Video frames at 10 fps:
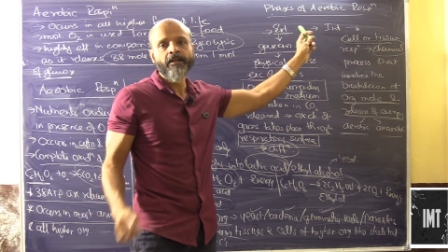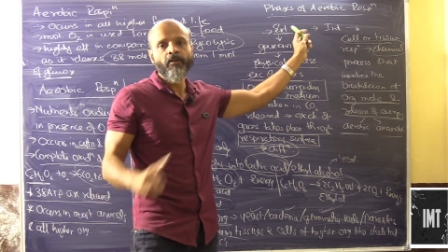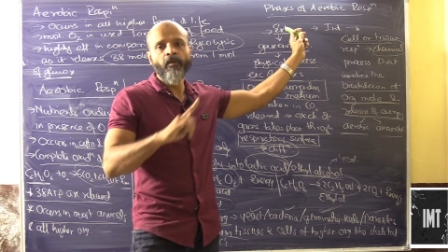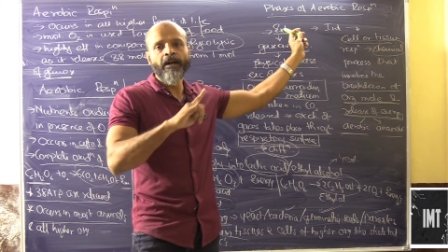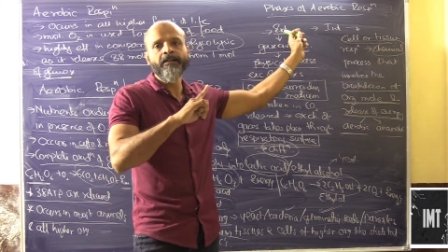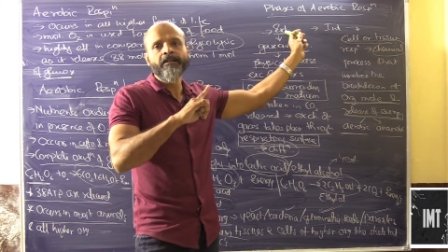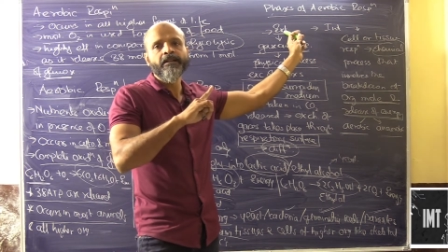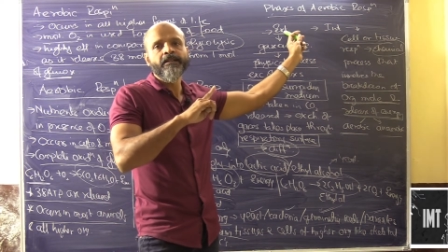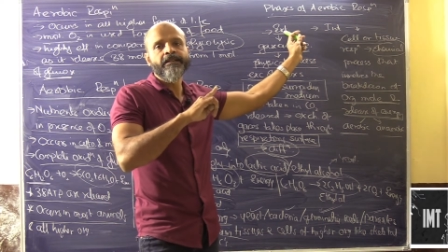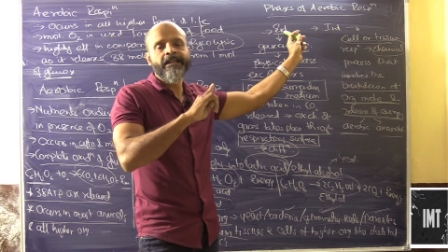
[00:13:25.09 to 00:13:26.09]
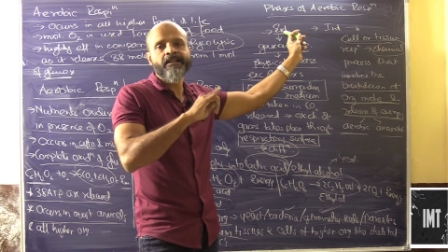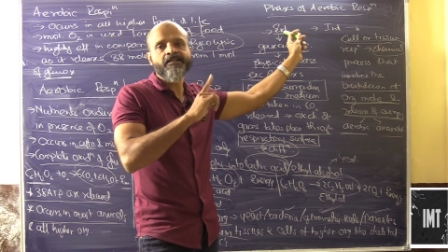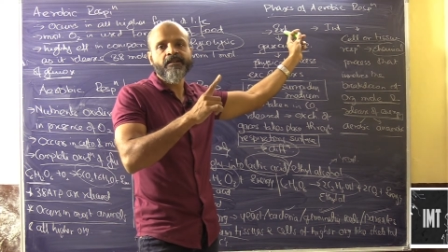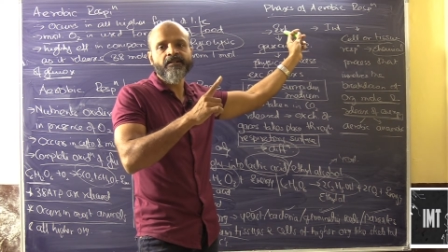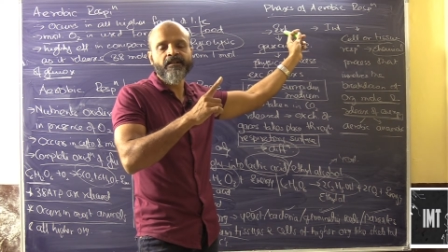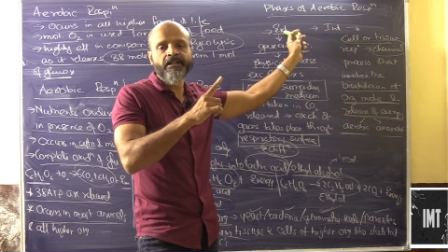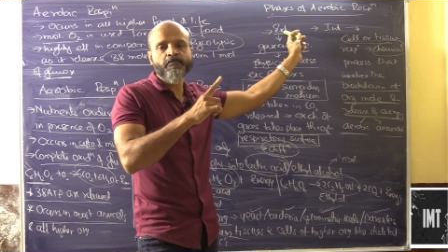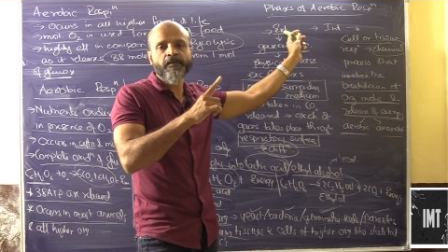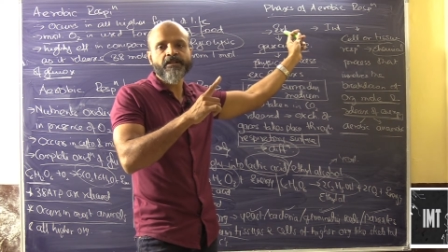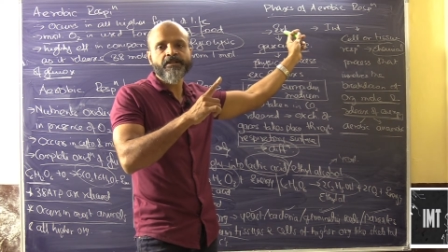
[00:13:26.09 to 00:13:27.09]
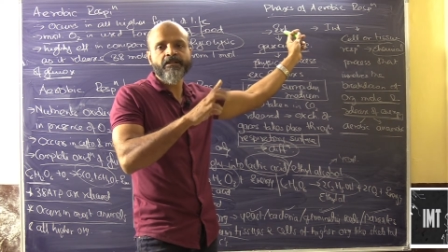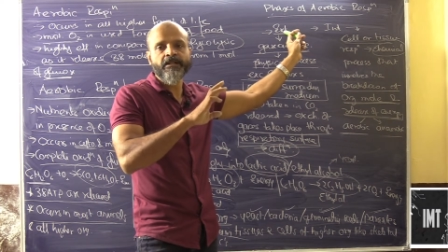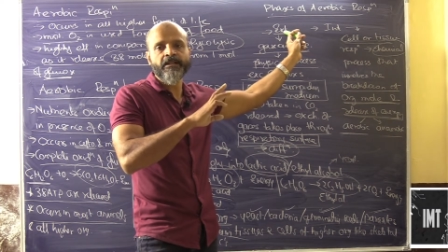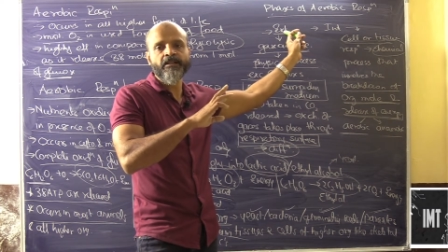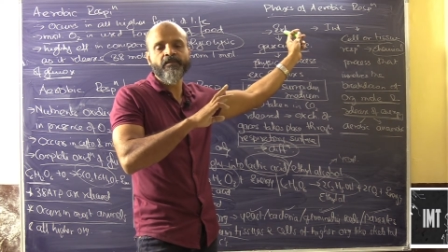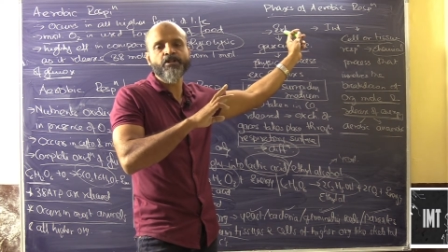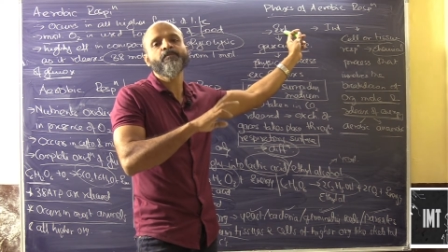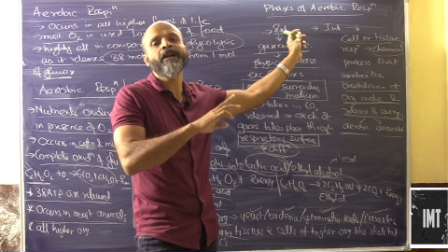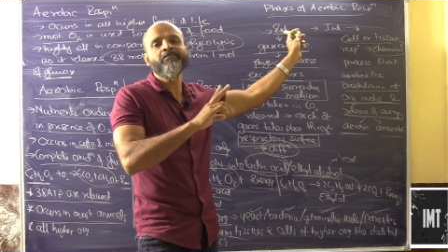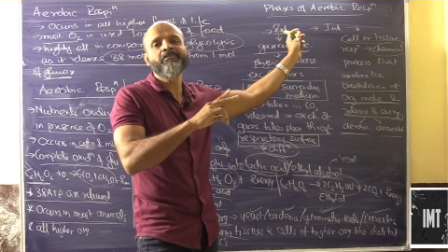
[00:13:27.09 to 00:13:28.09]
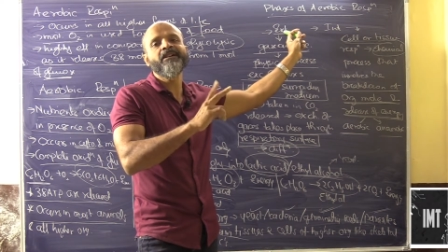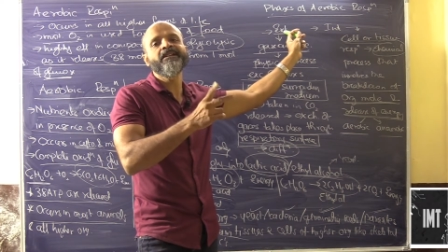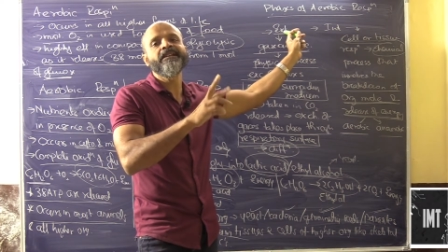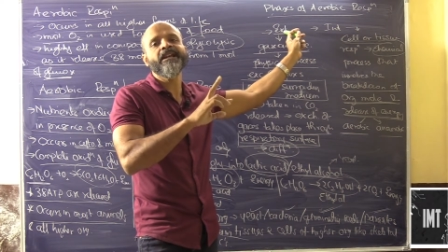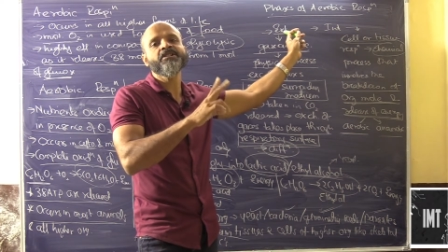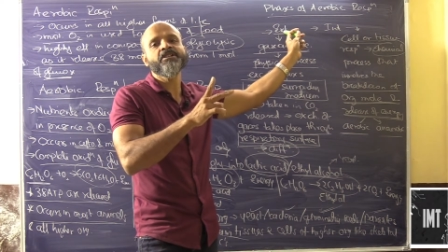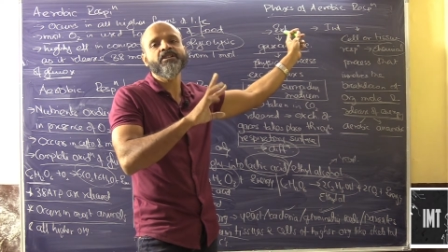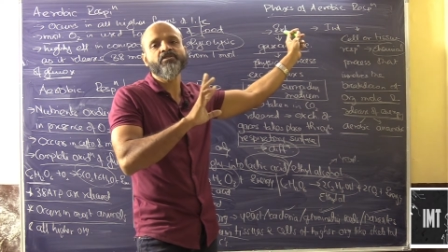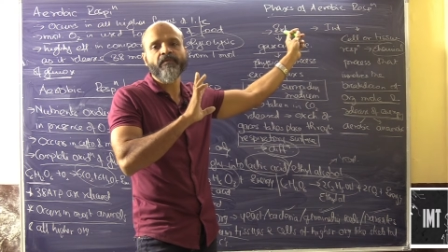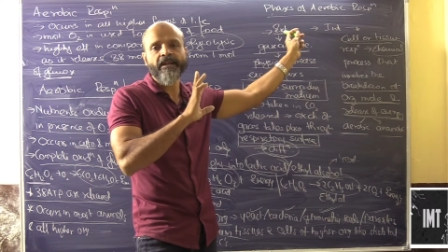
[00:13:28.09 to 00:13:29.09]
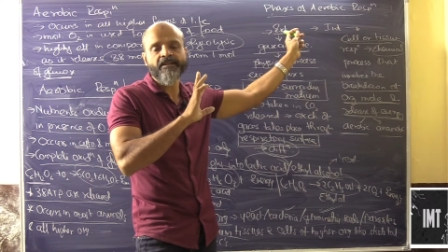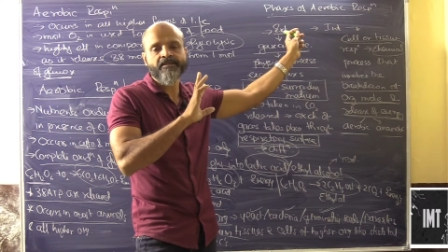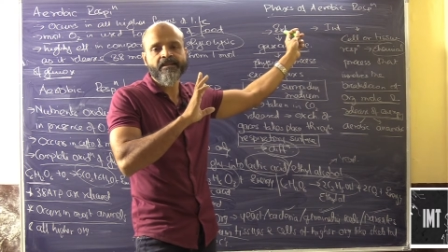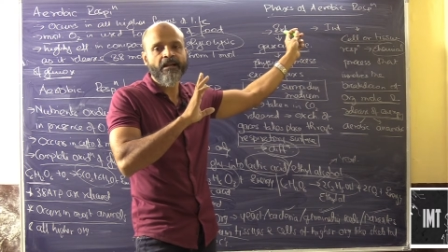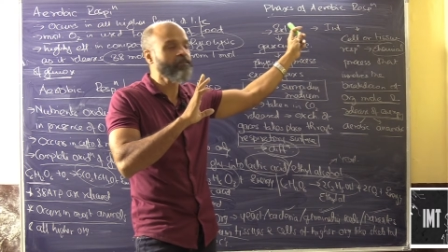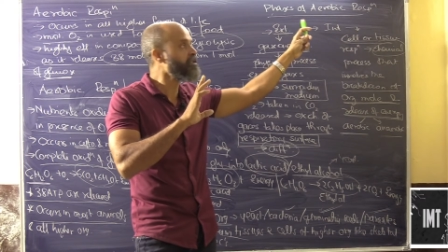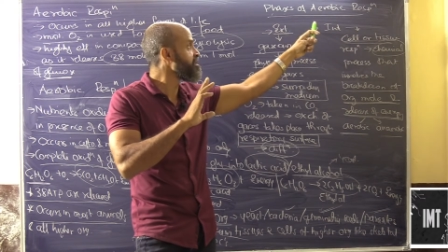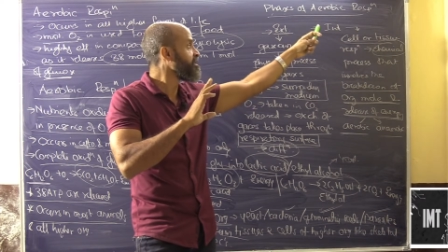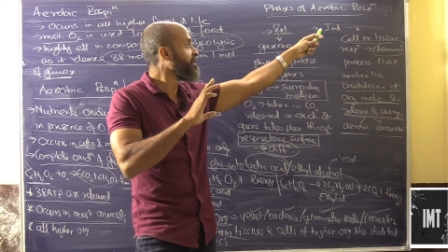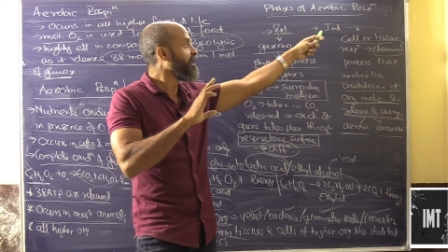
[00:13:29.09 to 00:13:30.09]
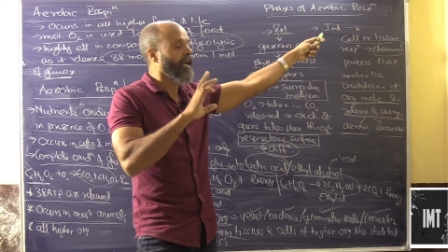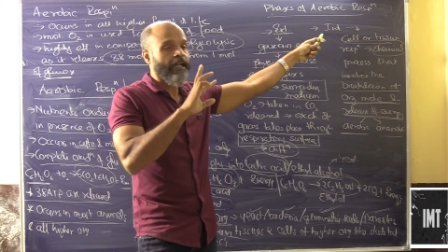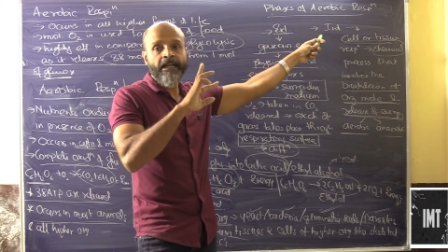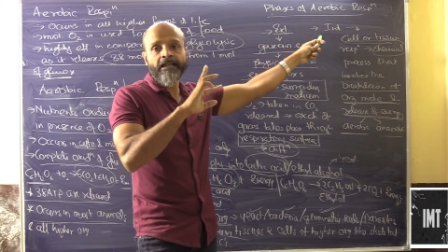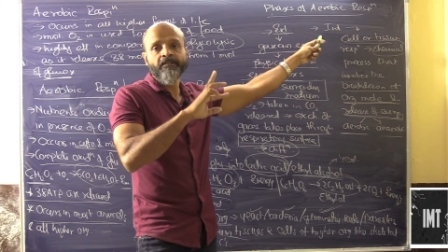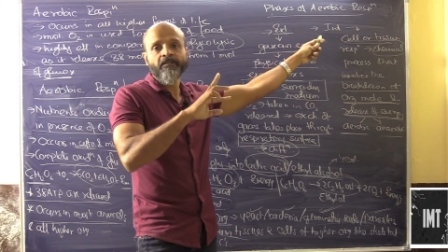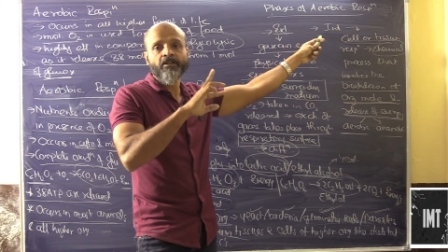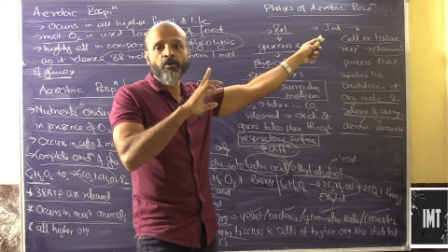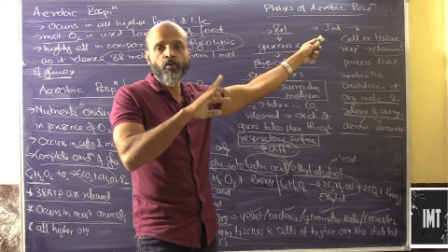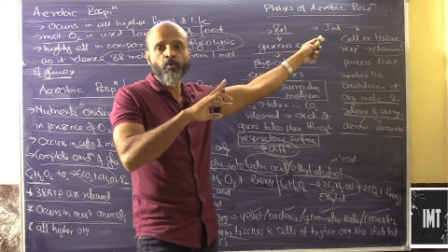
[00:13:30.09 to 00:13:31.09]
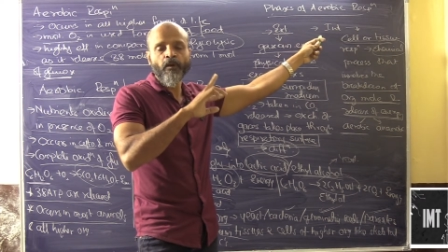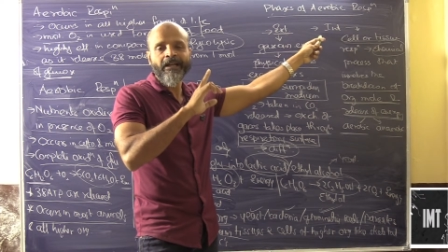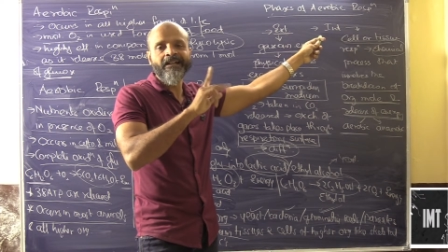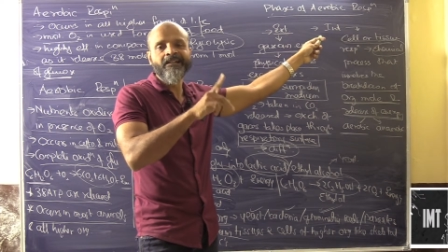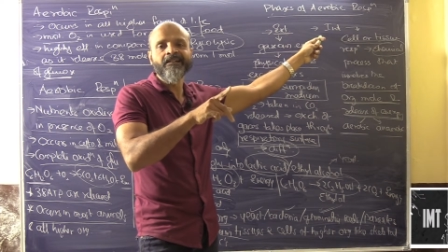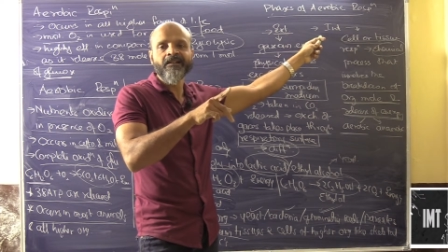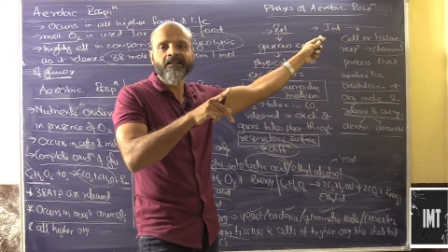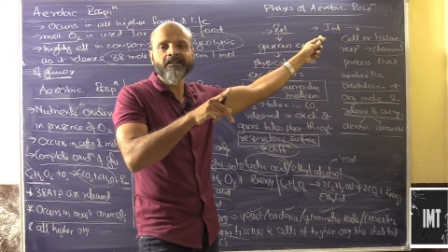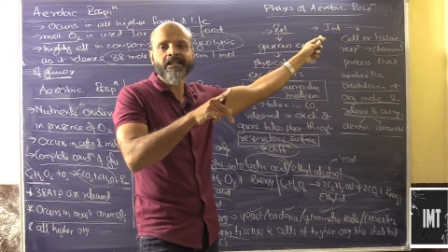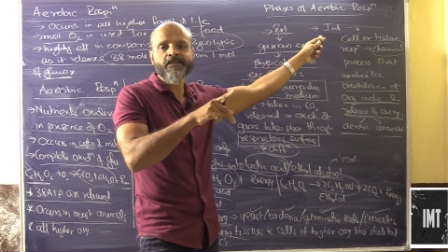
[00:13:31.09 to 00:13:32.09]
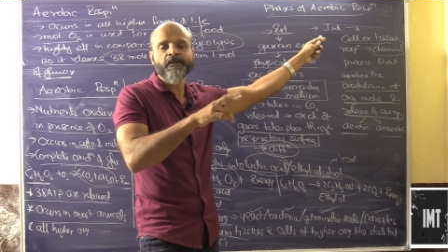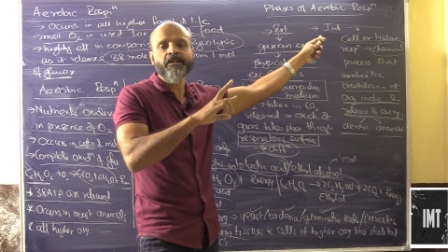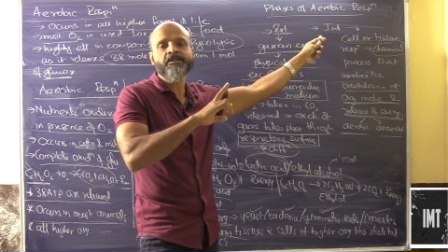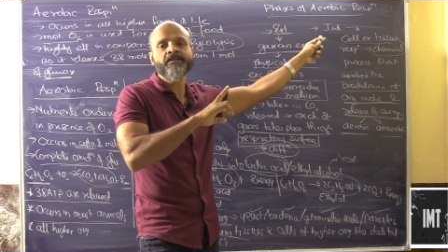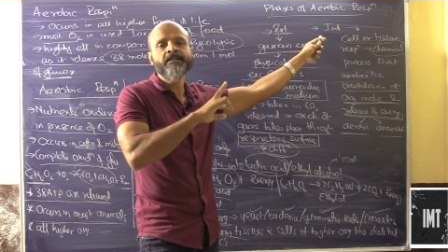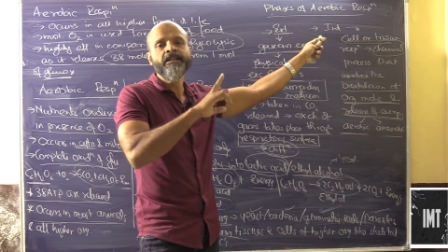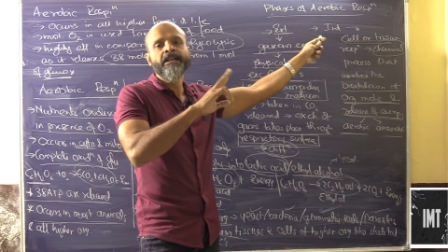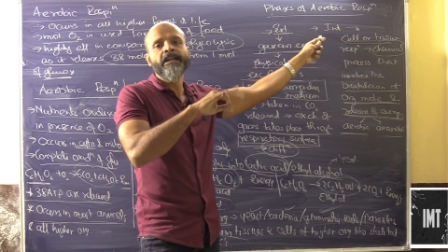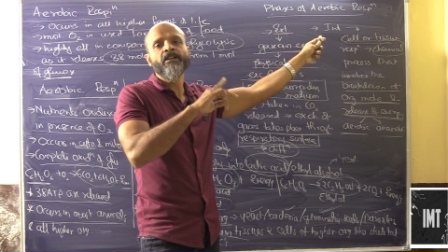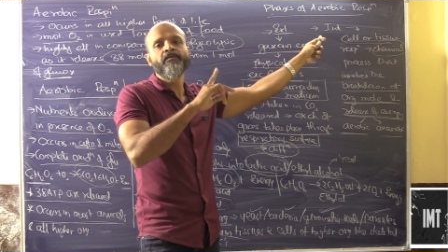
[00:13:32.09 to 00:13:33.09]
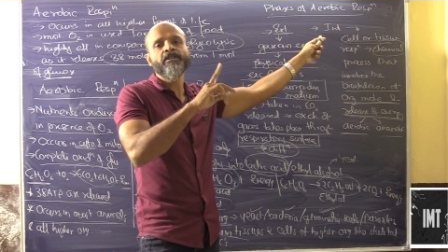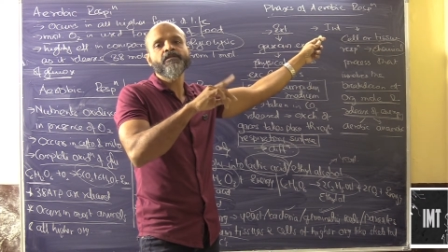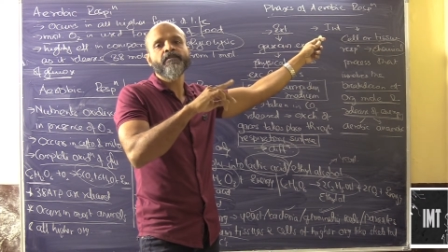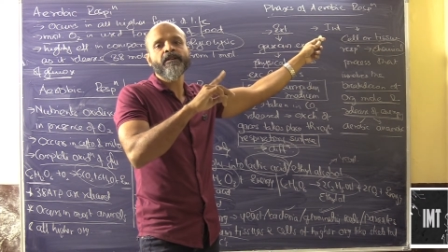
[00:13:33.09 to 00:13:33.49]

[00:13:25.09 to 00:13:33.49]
One, the external respiration, in which primarily the exchange of gases happens, and two, internal respiration, in which